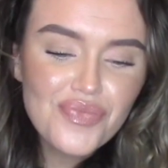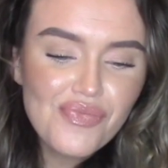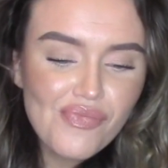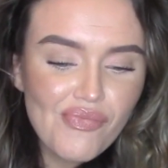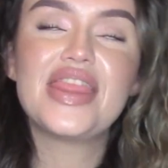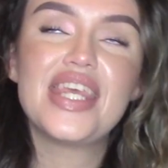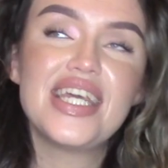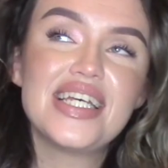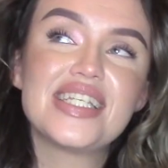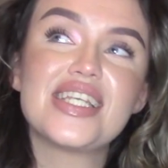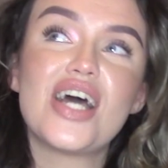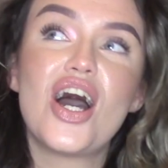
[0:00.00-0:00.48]

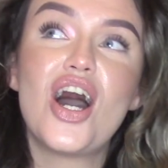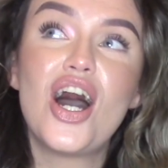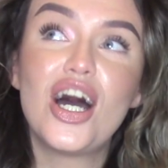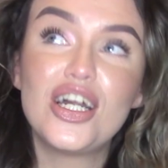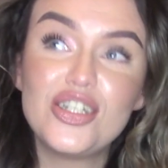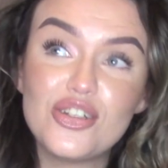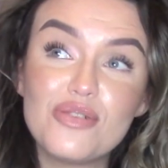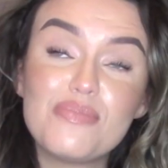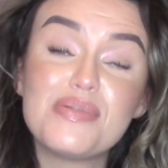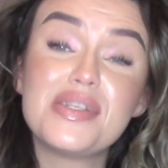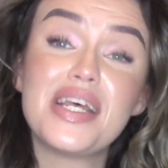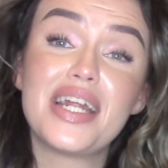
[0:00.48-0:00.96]
this
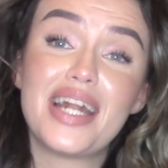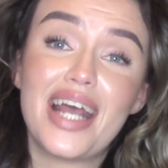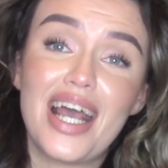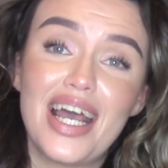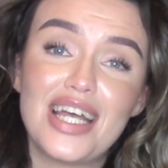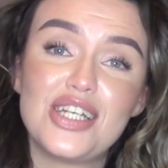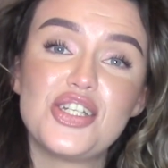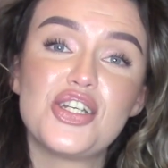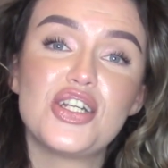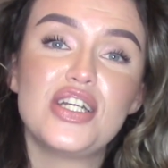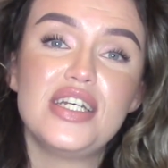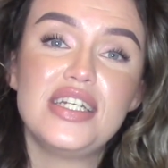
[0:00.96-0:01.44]
100%
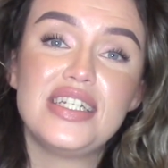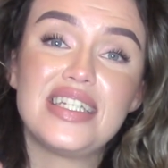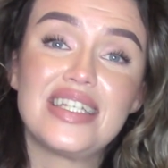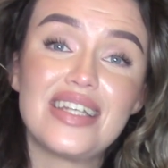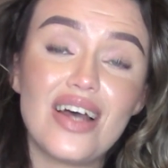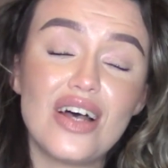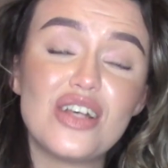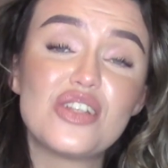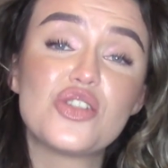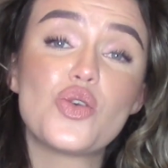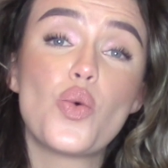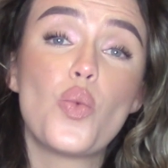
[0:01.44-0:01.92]
actually
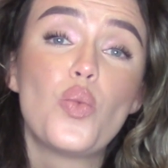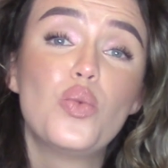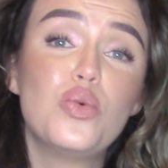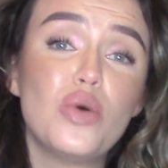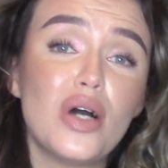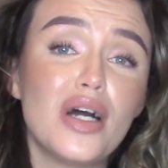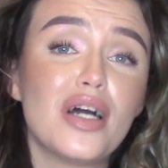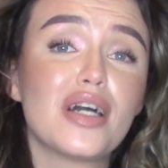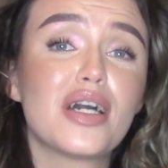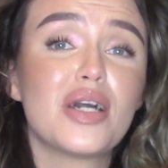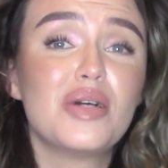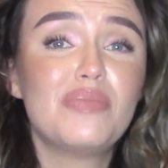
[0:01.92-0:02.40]
does
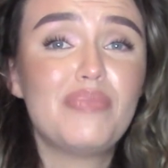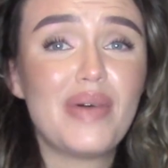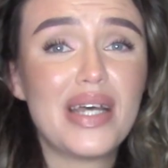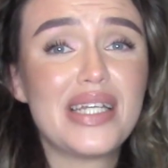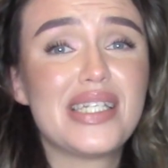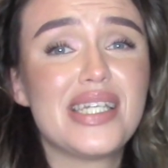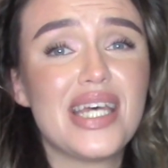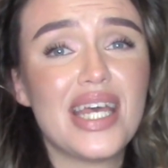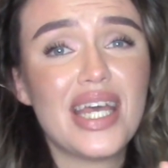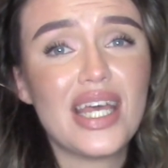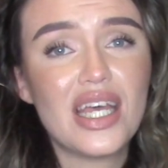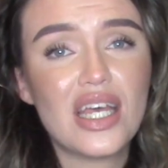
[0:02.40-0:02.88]
work
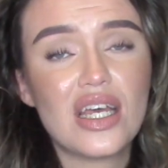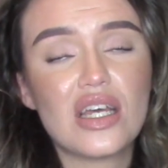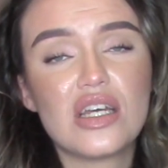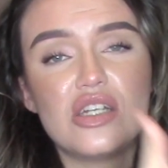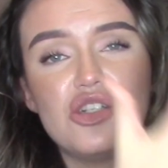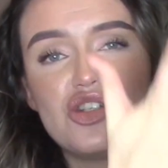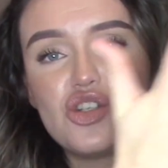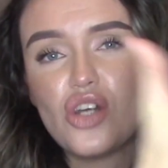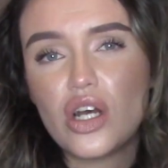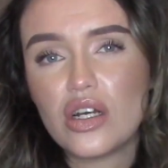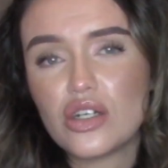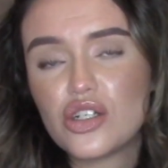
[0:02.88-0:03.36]
better in
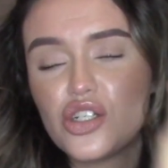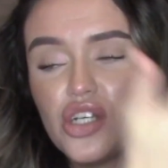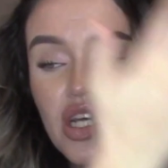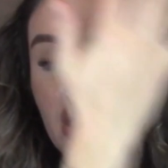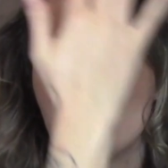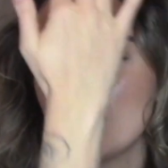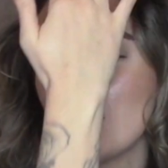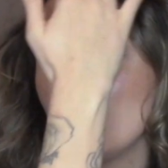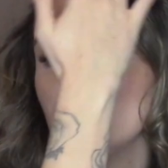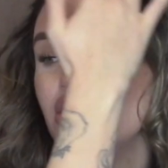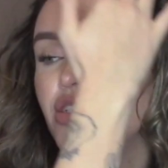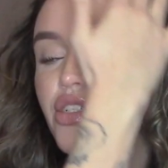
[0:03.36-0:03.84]

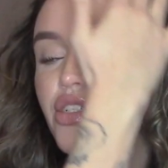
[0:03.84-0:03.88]
conjunction.